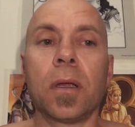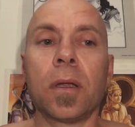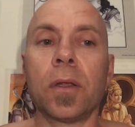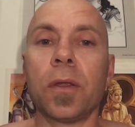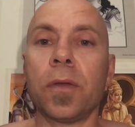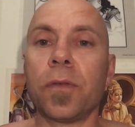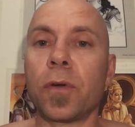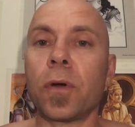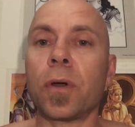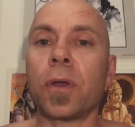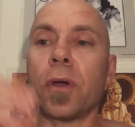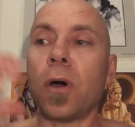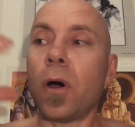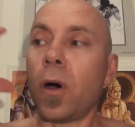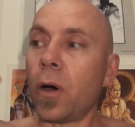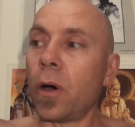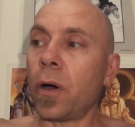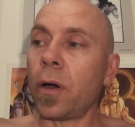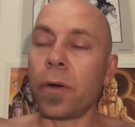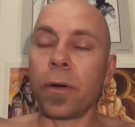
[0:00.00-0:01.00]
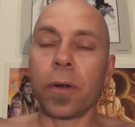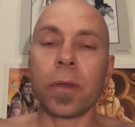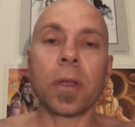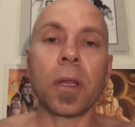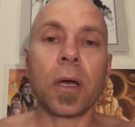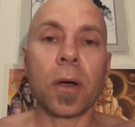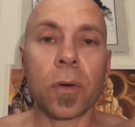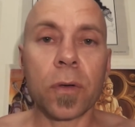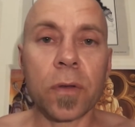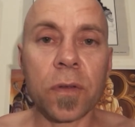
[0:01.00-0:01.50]
you've got your higher and
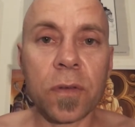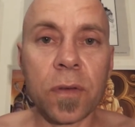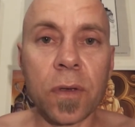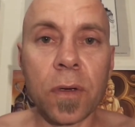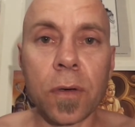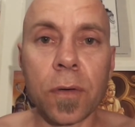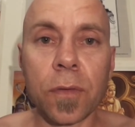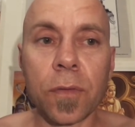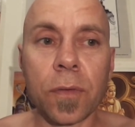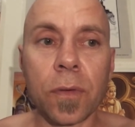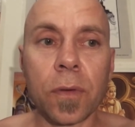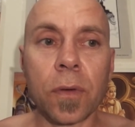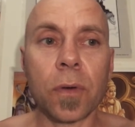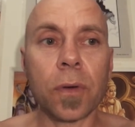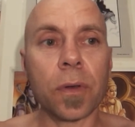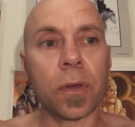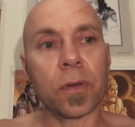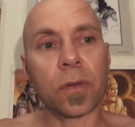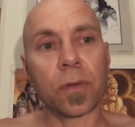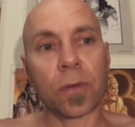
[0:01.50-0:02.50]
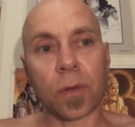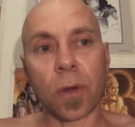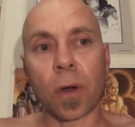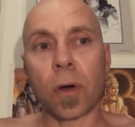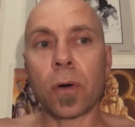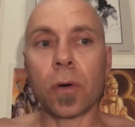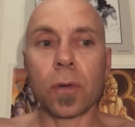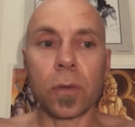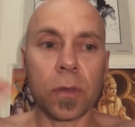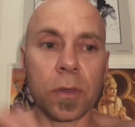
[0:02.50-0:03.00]
lower self, or your
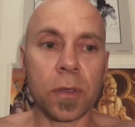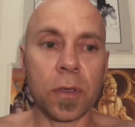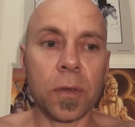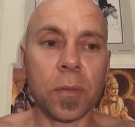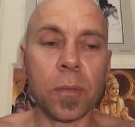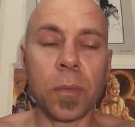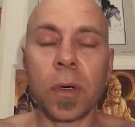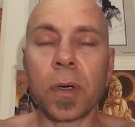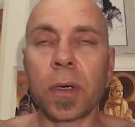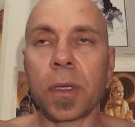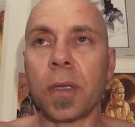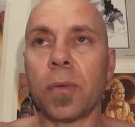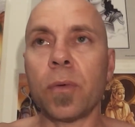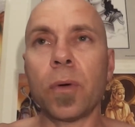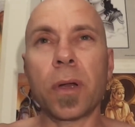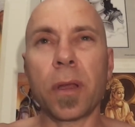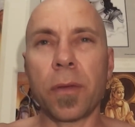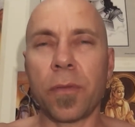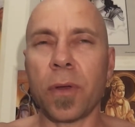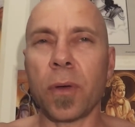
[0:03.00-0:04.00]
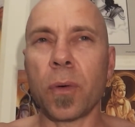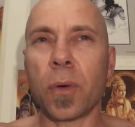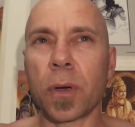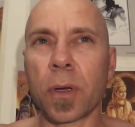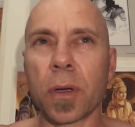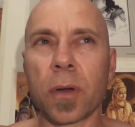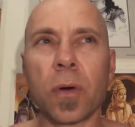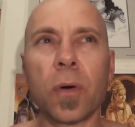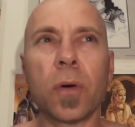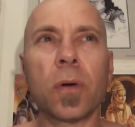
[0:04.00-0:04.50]
soul and your body, whatever you want
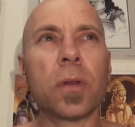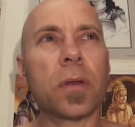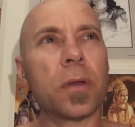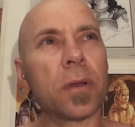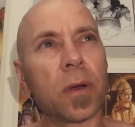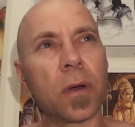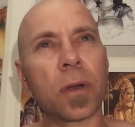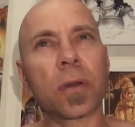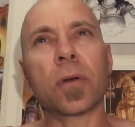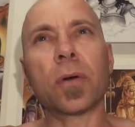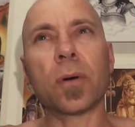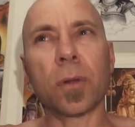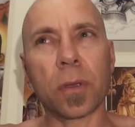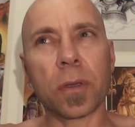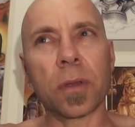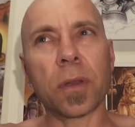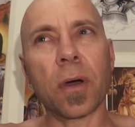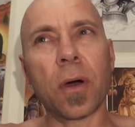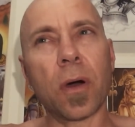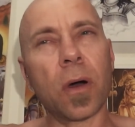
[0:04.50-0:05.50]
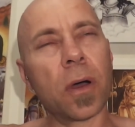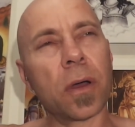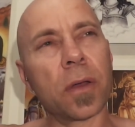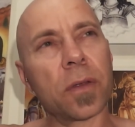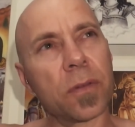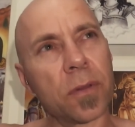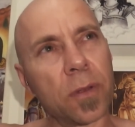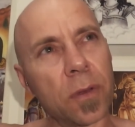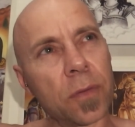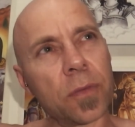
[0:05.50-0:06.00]
to call it. I call it the higher
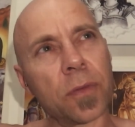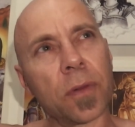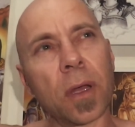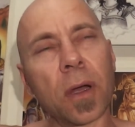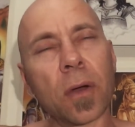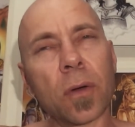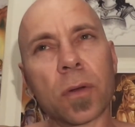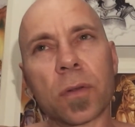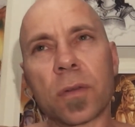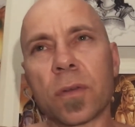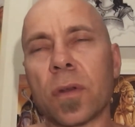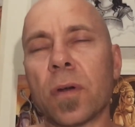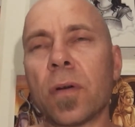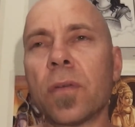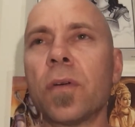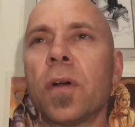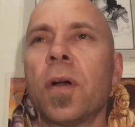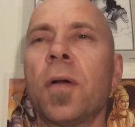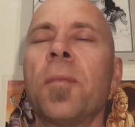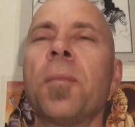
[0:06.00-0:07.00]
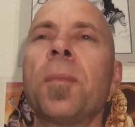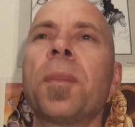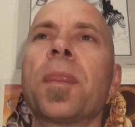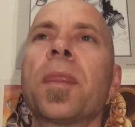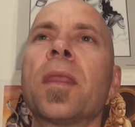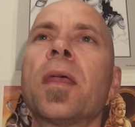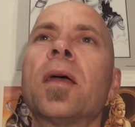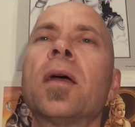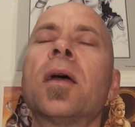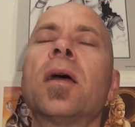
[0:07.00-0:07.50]
self, lower self
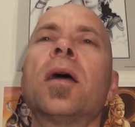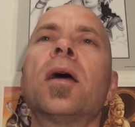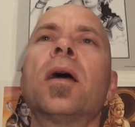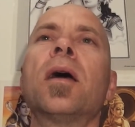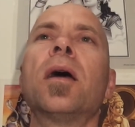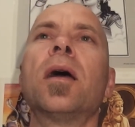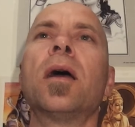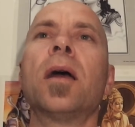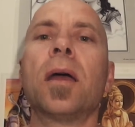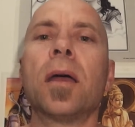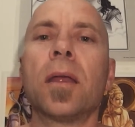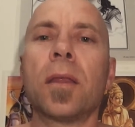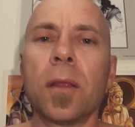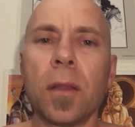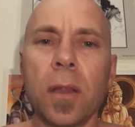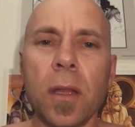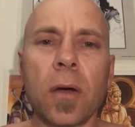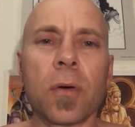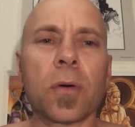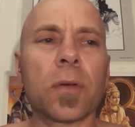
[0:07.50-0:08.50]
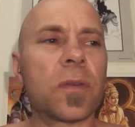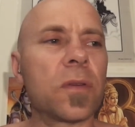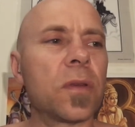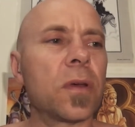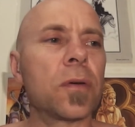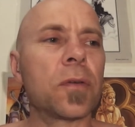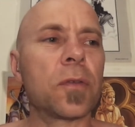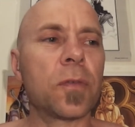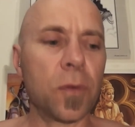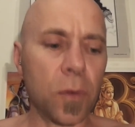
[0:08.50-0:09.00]
the lower
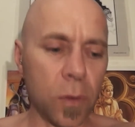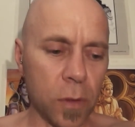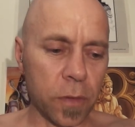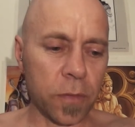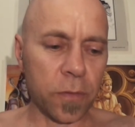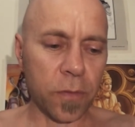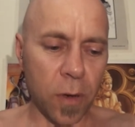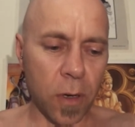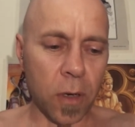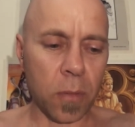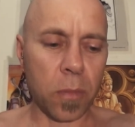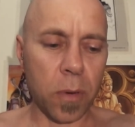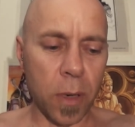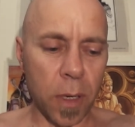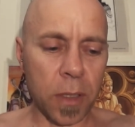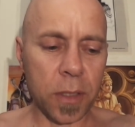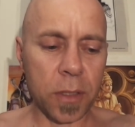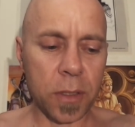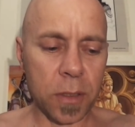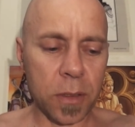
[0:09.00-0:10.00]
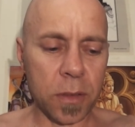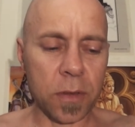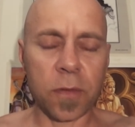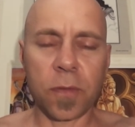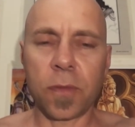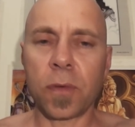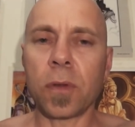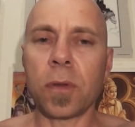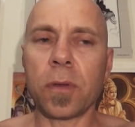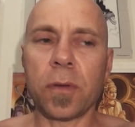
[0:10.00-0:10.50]
self's full of vibrations,
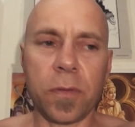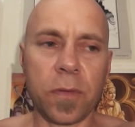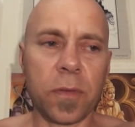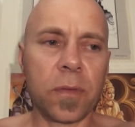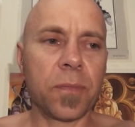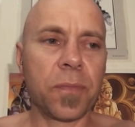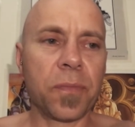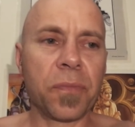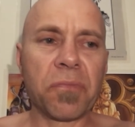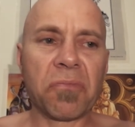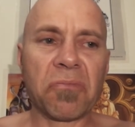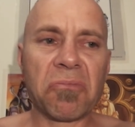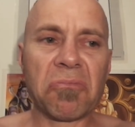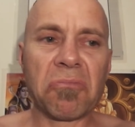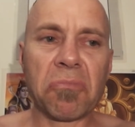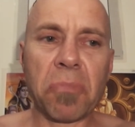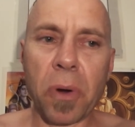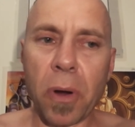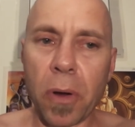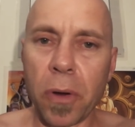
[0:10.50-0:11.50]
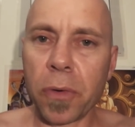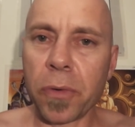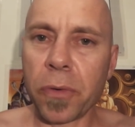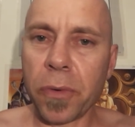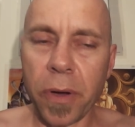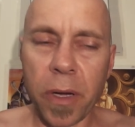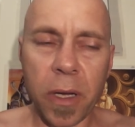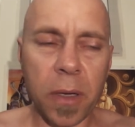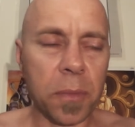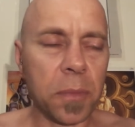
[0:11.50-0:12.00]
full of
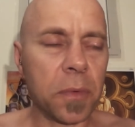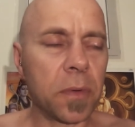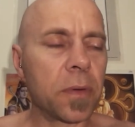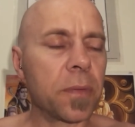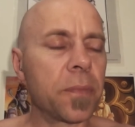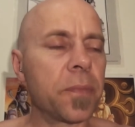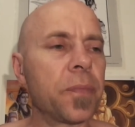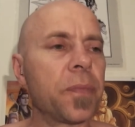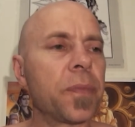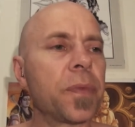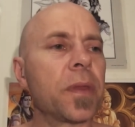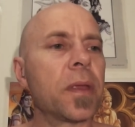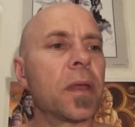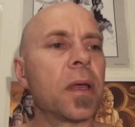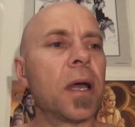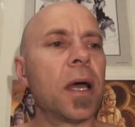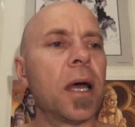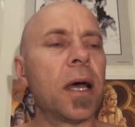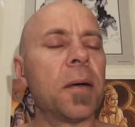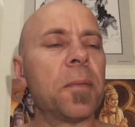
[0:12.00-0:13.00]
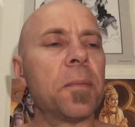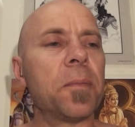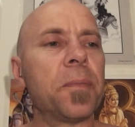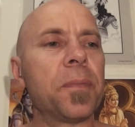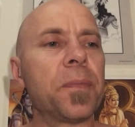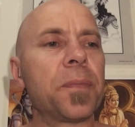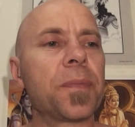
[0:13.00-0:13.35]
programs, um,